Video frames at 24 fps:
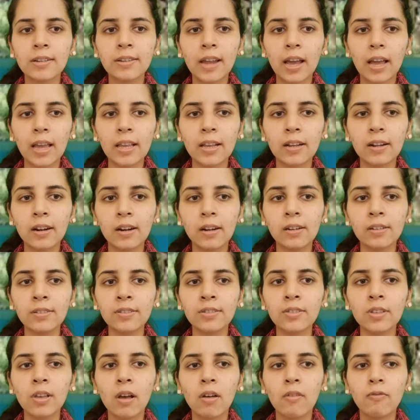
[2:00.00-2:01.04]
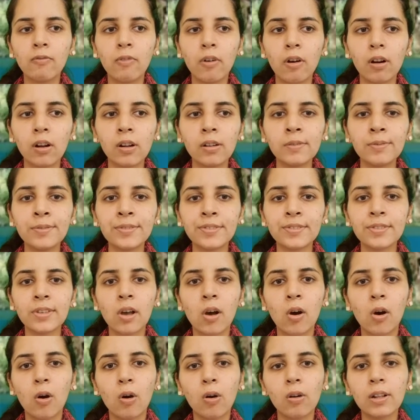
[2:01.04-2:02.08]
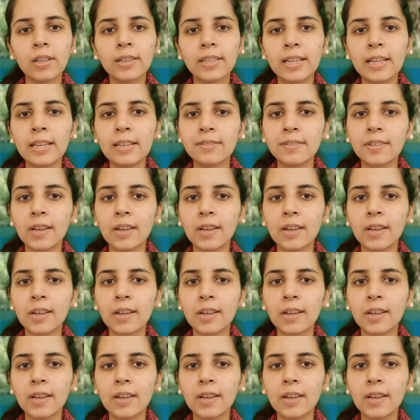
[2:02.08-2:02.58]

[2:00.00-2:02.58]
tigers, wolves, all these